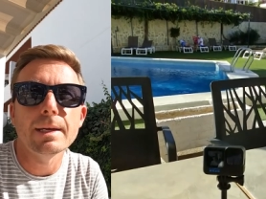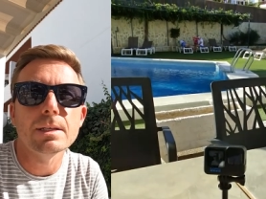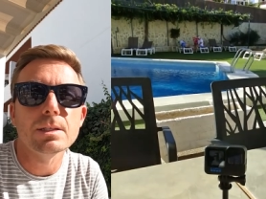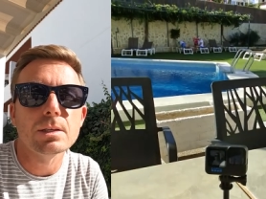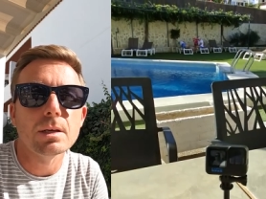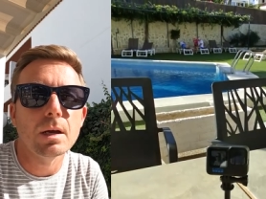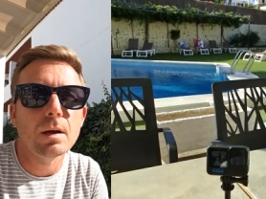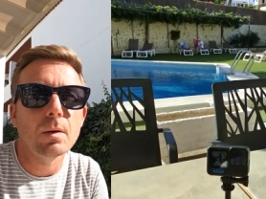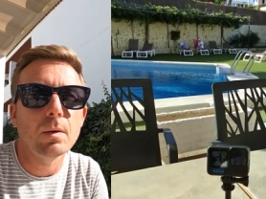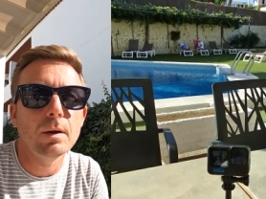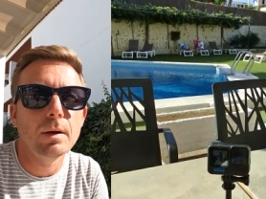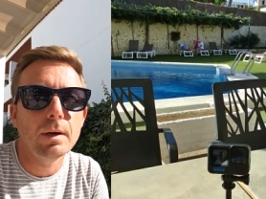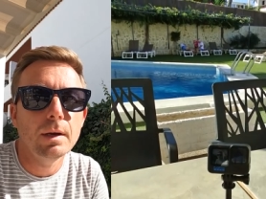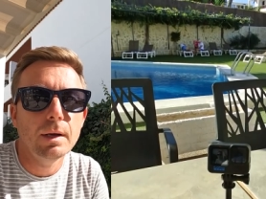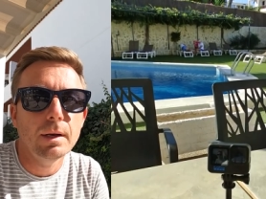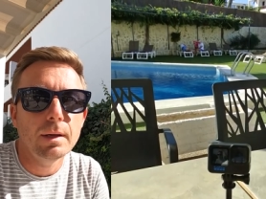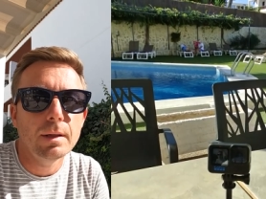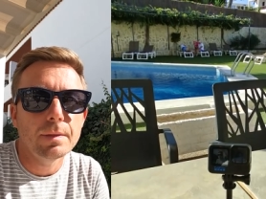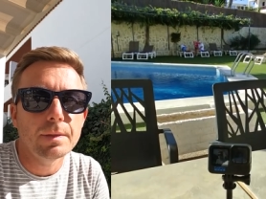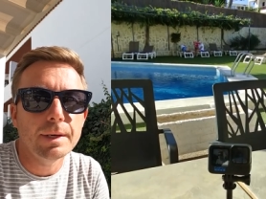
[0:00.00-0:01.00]
So
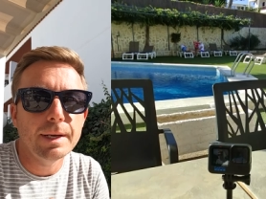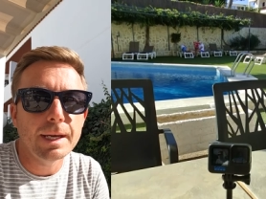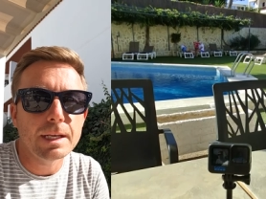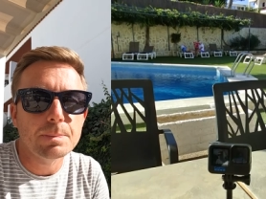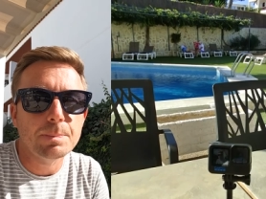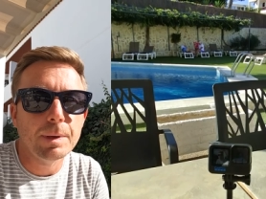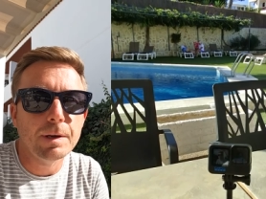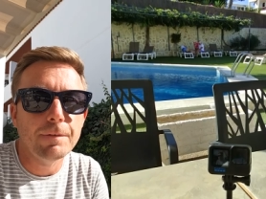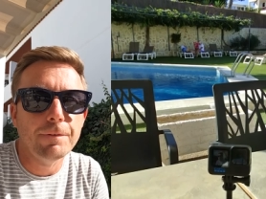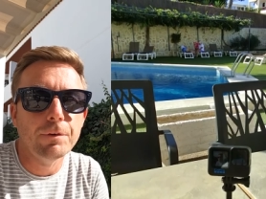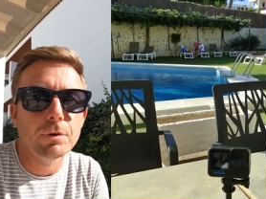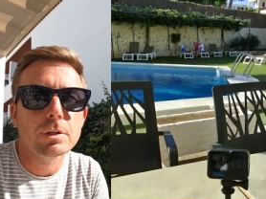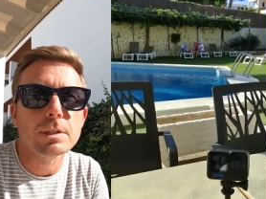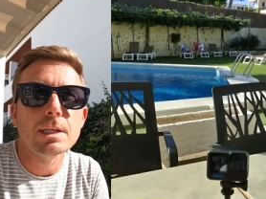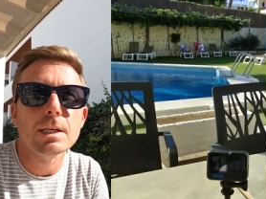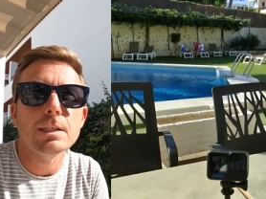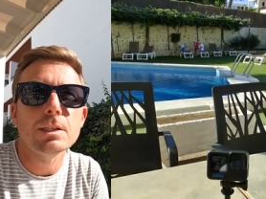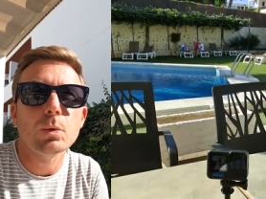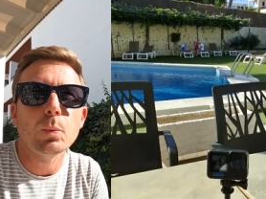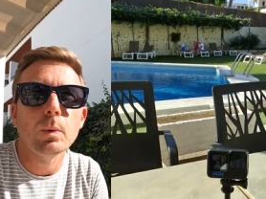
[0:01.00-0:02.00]
the next bit of
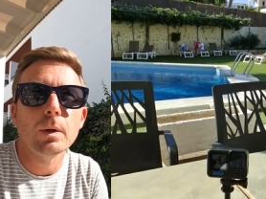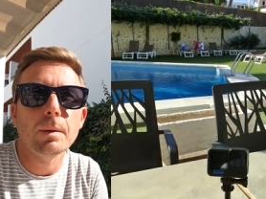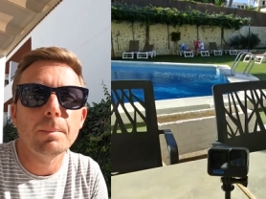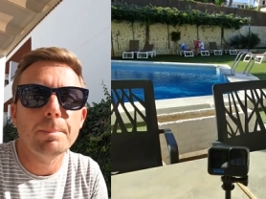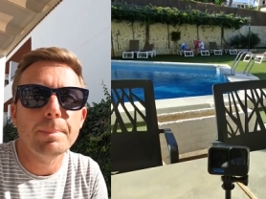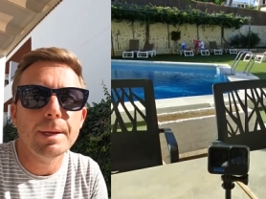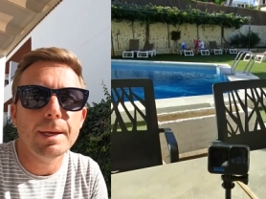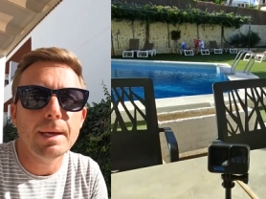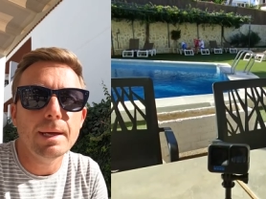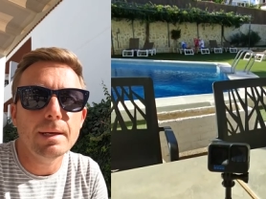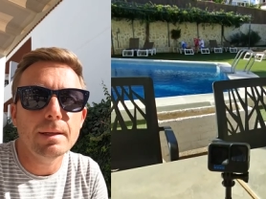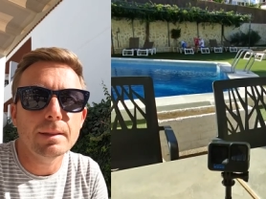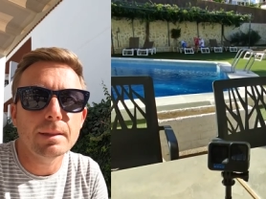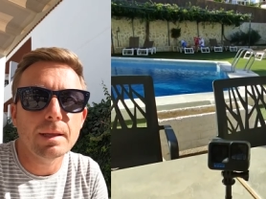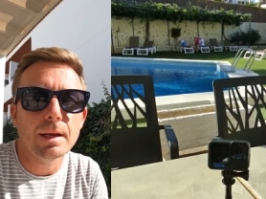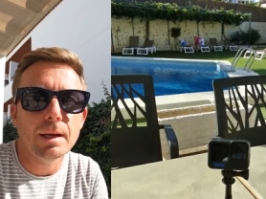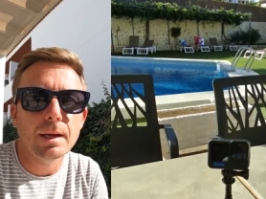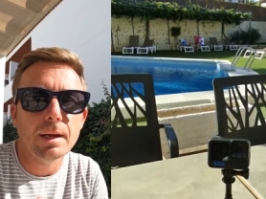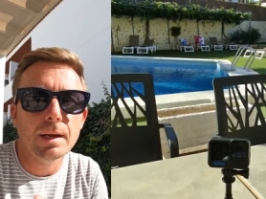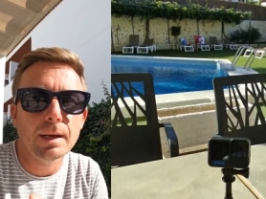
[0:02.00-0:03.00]
footage will be
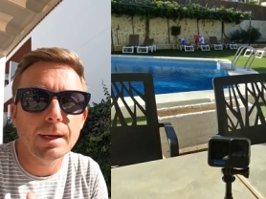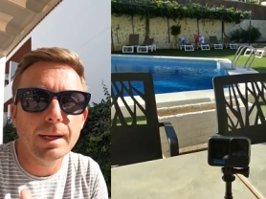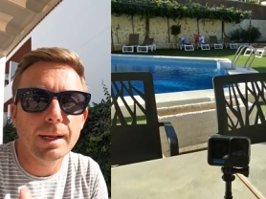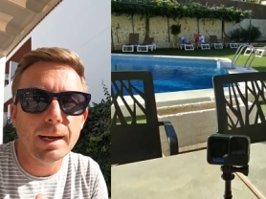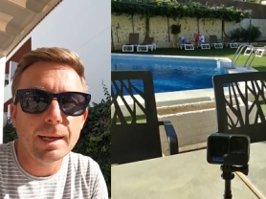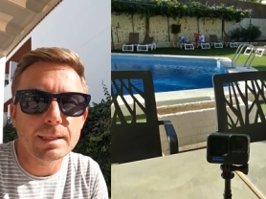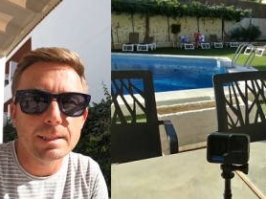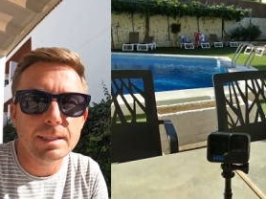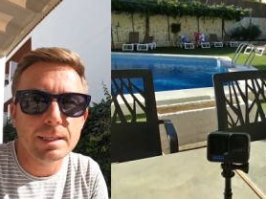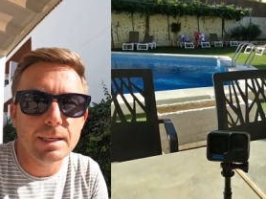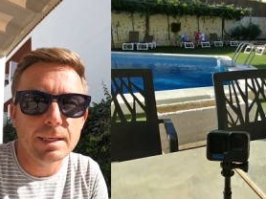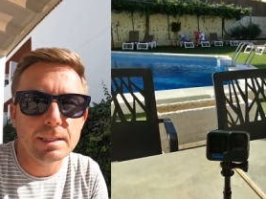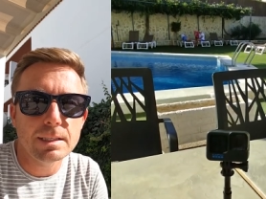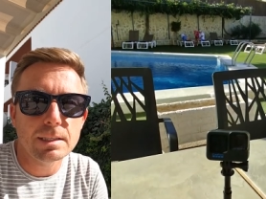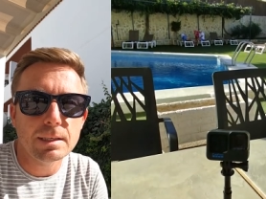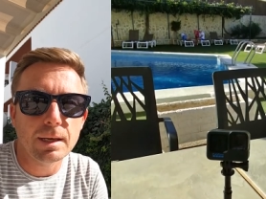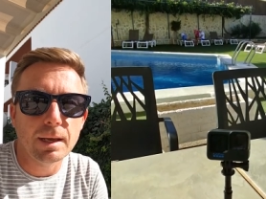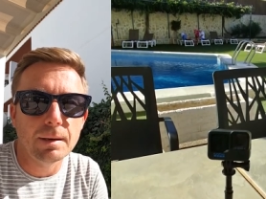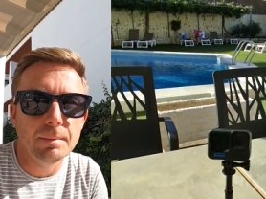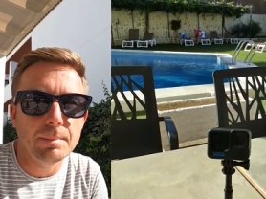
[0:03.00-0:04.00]
the glasses
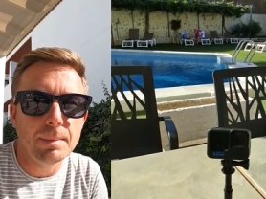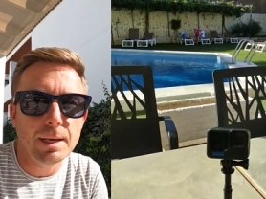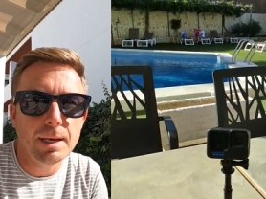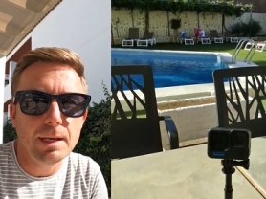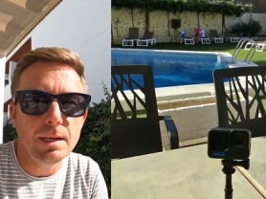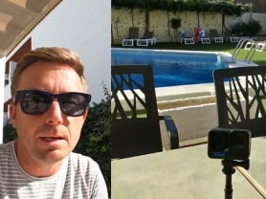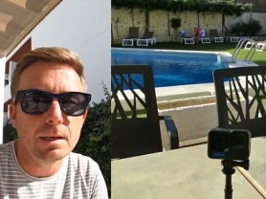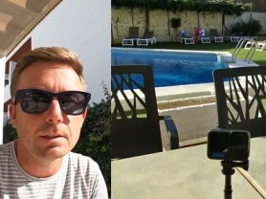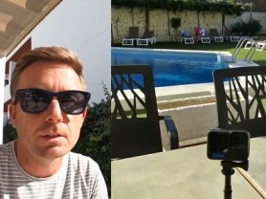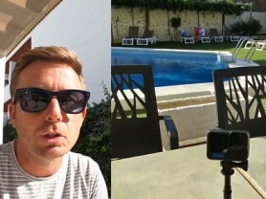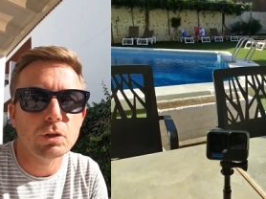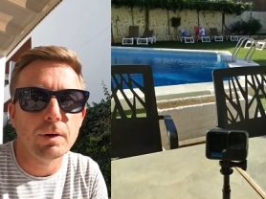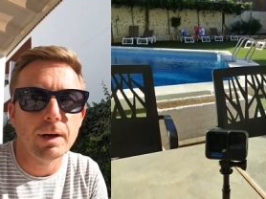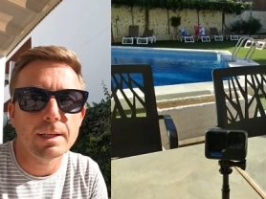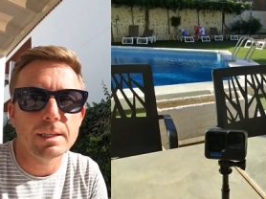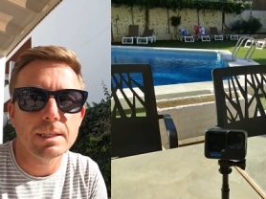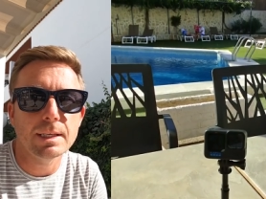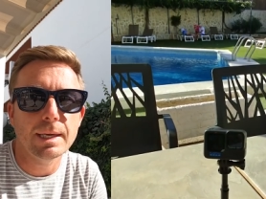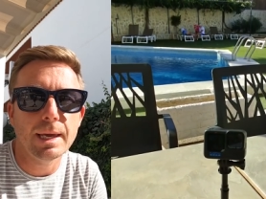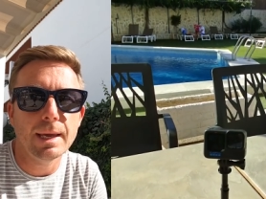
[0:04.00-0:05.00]
and me
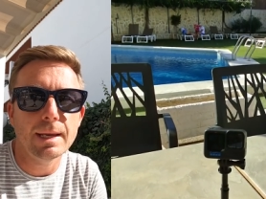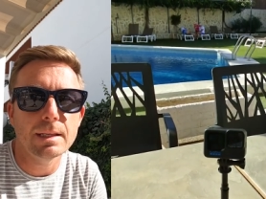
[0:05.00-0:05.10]
trying to get